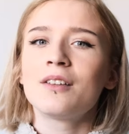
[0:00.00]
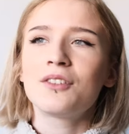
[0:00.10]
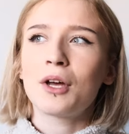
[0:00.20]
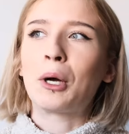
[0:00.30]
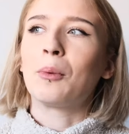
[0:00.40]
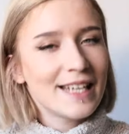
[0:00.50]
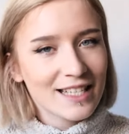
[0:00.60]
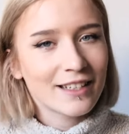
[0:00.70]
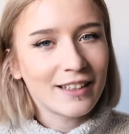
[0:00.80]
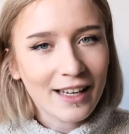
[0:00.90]
So,
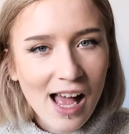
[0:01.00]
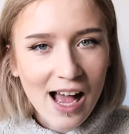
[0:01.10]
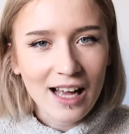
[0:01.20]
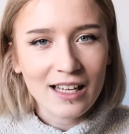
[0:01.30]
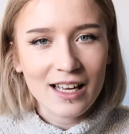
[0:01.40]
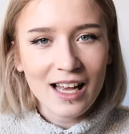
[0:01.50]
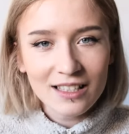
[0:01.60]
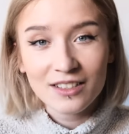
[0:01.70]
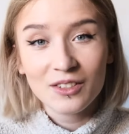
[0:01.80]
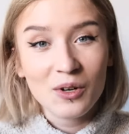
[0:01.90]
yesterday I
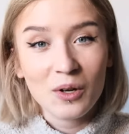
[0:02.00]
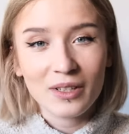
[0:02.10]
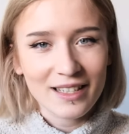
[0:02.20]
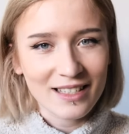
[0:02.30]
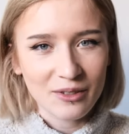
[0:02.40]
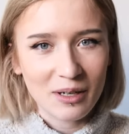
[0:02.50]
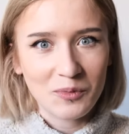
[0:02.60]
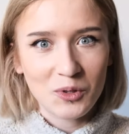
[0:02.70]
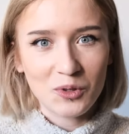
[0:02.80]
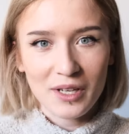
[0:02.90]
asked you on Instagram
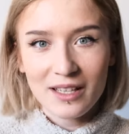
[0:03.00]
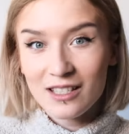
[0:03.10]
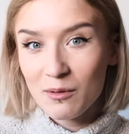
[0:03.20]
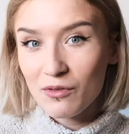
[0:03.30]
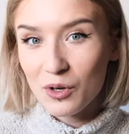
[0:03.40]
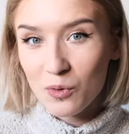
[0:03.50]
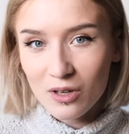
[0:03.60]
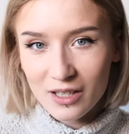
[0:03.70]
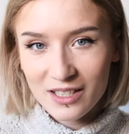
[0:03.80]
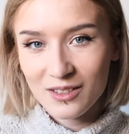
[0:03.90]
to send some of your
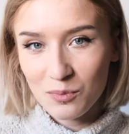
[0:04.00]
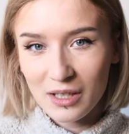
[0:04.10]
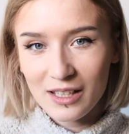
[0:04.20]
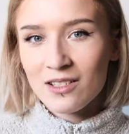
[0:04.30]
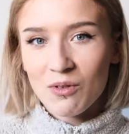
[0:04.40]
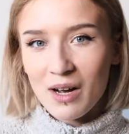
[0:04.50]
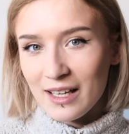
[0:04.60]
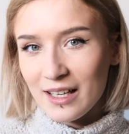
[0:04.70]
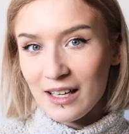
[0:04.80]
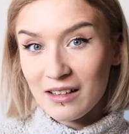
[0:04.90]
works to me so I
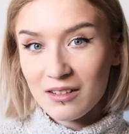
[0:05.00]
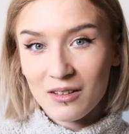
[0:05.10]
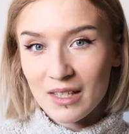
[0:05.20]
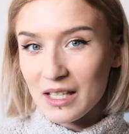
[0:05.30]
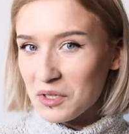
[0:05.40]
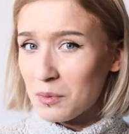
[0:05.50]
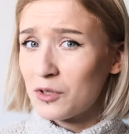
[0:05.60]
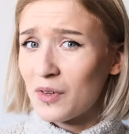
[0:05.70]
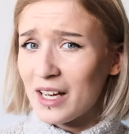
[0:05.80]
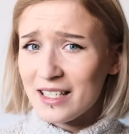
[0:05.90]
can give some
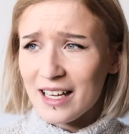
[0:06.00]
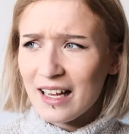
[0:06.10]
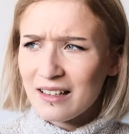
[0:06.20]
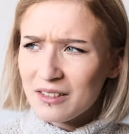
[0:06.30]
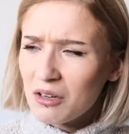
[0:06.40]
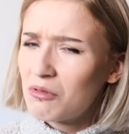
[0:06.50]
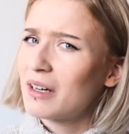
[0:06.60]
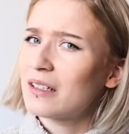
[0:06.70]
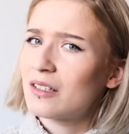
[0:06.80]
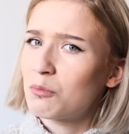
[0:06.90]
advice and
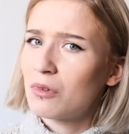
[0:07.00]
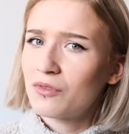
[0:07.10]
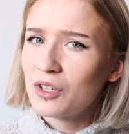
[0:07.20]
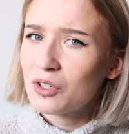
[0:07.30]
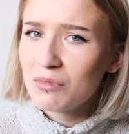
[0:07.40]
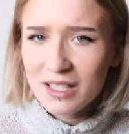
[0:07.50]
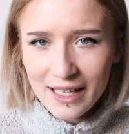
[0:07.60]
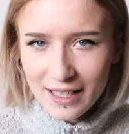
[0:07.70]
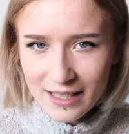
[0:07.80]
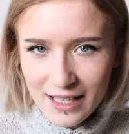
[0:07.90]
correct some of your
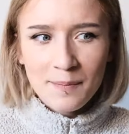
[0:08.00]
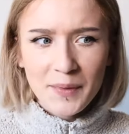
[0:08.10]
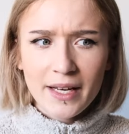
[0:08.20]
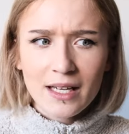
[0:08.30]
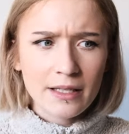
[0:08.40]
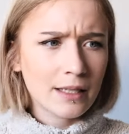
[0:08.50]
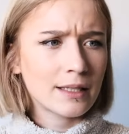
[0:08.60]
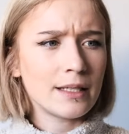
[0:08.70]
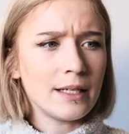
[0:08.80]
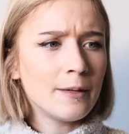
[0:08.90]
mistakes. Because
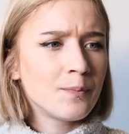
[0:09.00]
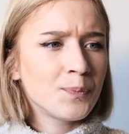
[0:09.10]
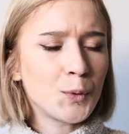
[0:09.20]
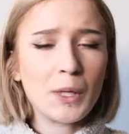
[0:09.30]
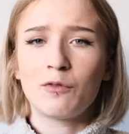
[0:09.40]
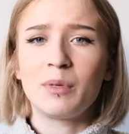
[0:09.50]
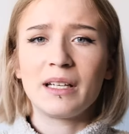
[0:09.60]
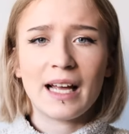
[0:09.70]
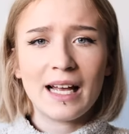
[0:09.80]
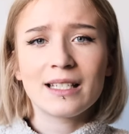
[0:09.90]
honestly, you have
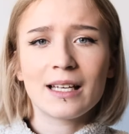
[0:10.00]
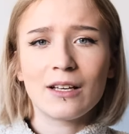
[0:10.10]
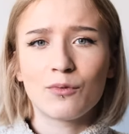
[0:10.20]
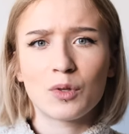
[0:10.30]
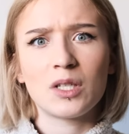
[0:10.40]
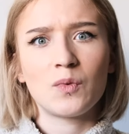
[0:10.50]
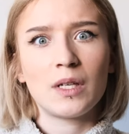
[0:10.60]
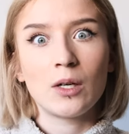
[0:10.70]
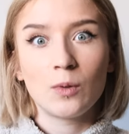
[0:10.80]
been asking for this video